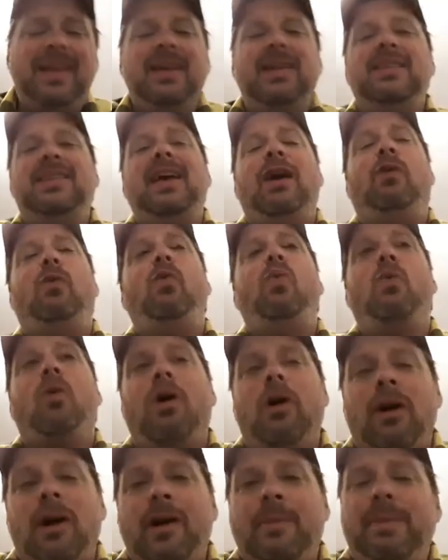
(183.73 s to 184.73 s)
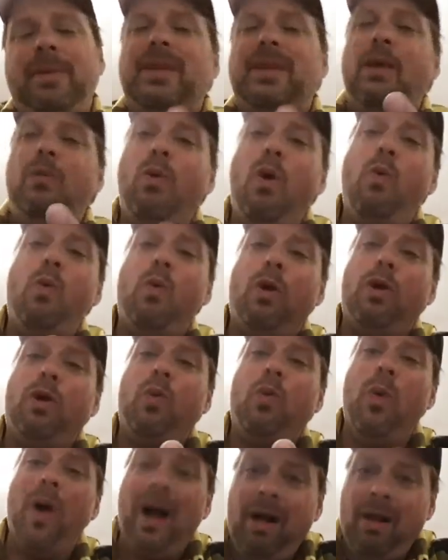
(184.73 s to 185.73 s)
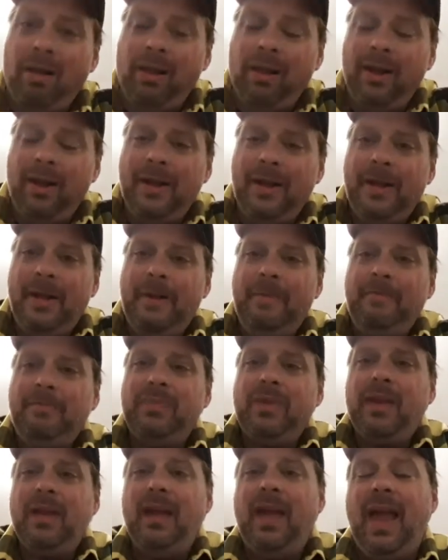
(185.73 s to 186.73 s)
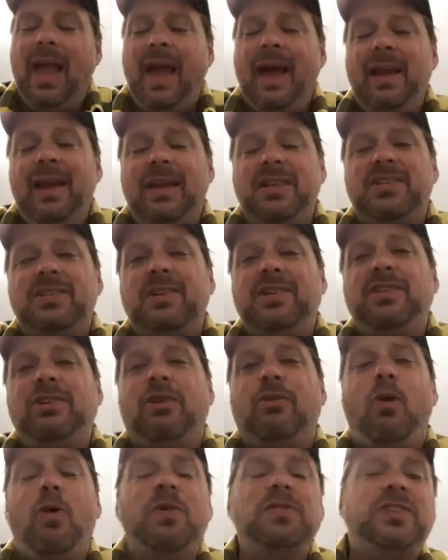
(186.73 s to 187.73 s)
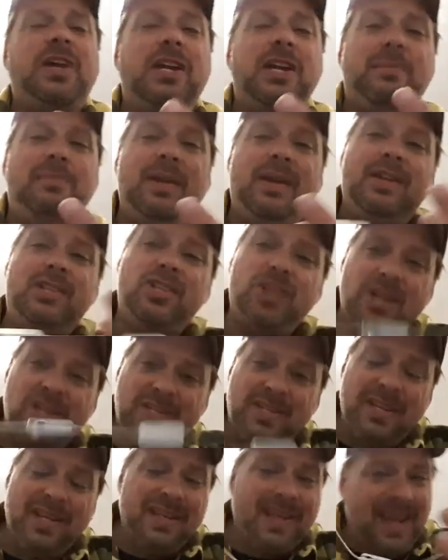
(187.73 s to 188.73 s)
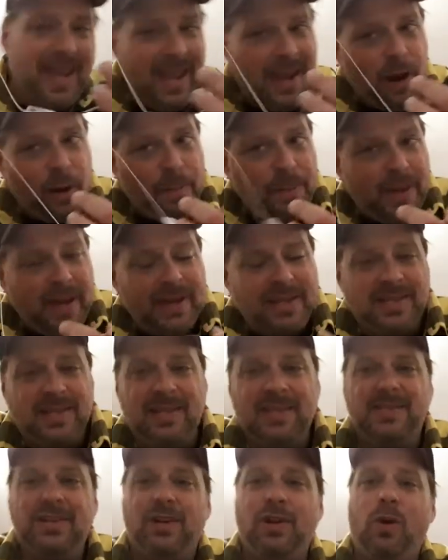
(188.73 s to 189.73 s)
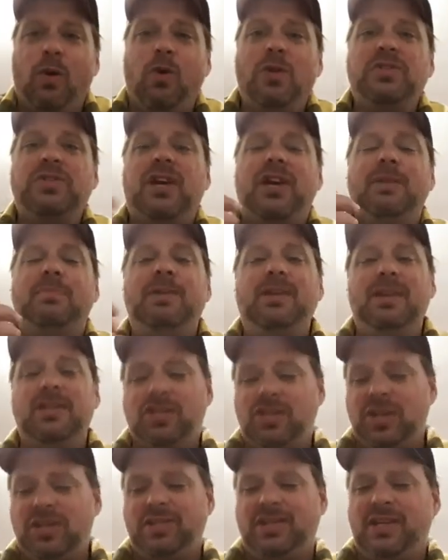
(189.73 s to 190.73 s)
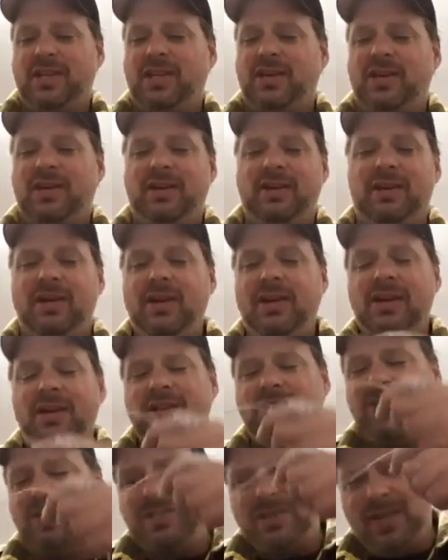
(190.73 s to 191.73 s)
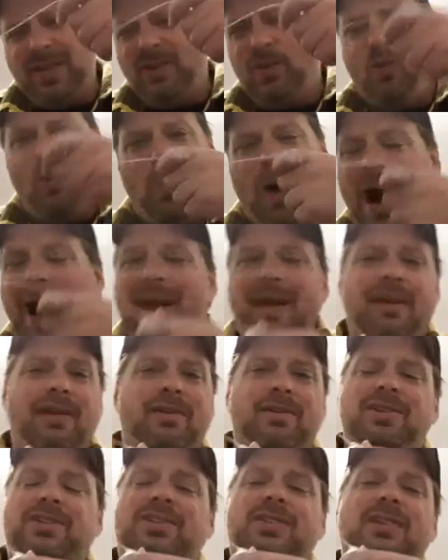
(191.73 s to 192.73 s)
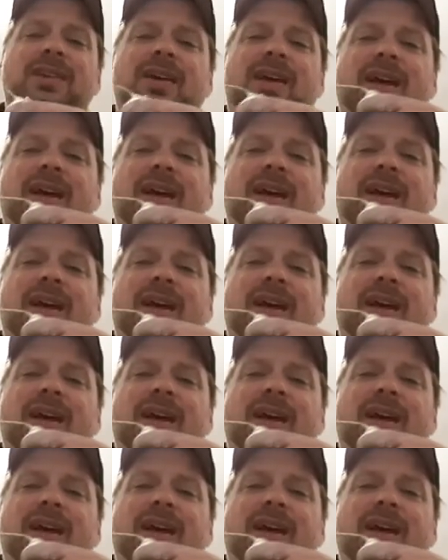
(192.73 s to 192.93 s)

They'll work, but they won't work well. And you're always going to be adjusting the earpieces, and you're always going to be adjusting the wires.